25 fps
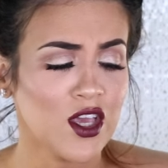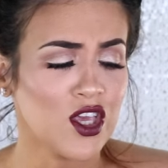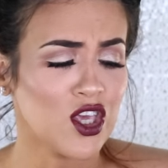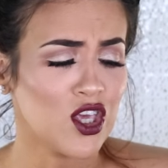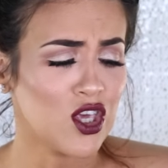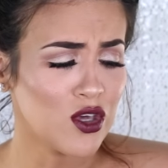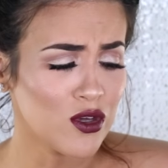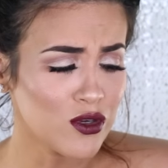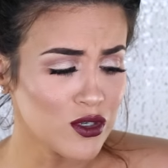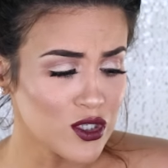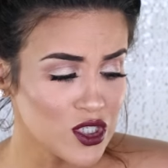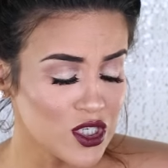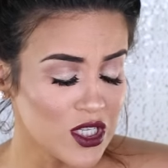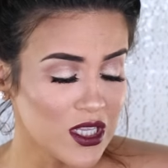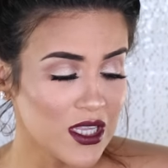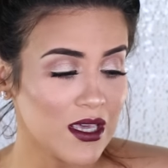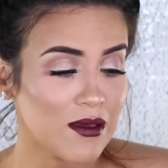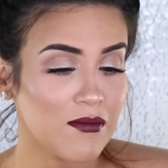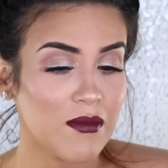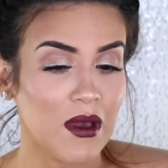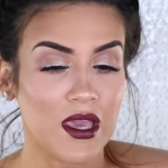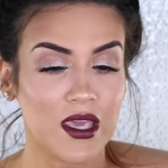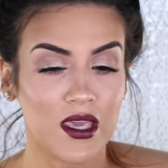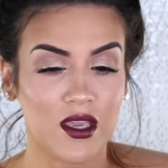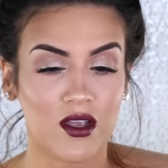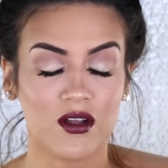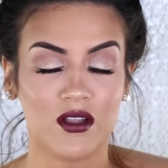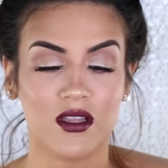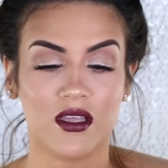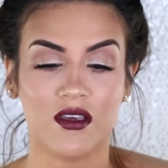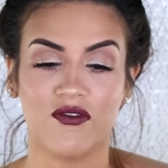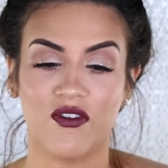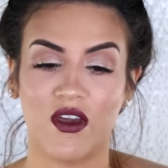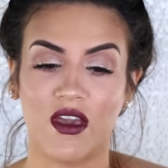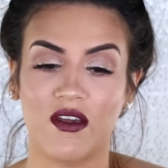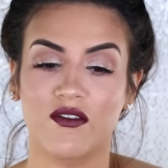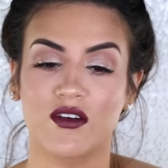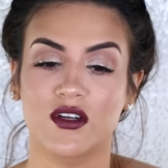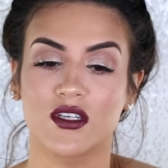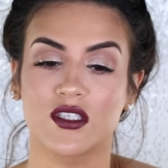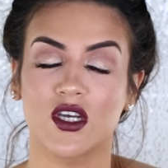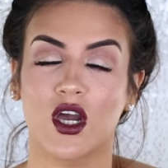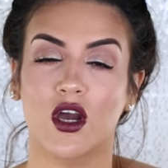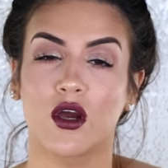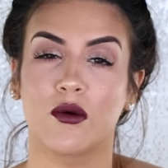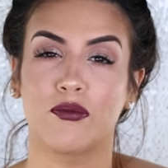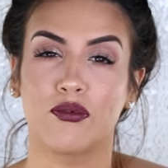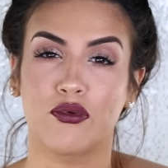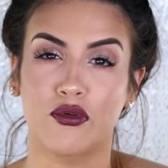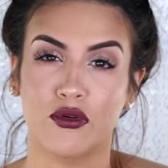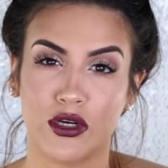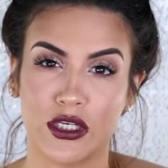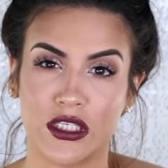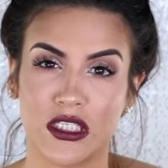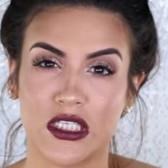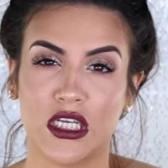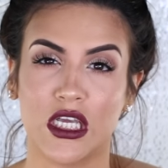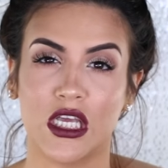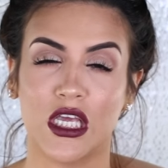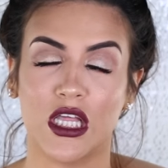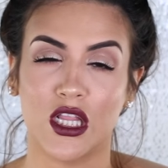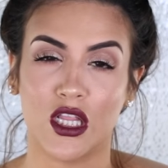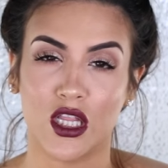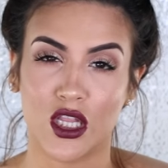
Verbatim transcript: Usually my yearly favorites are pretty